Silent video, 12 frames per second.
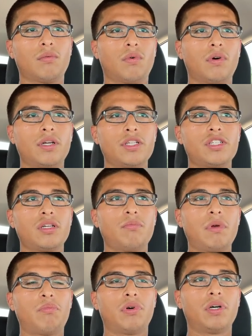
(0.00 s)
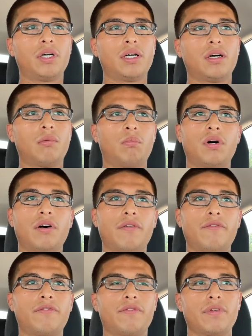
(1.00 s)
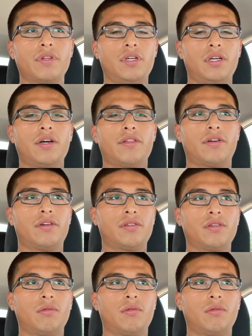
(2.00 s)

one should be put above the other.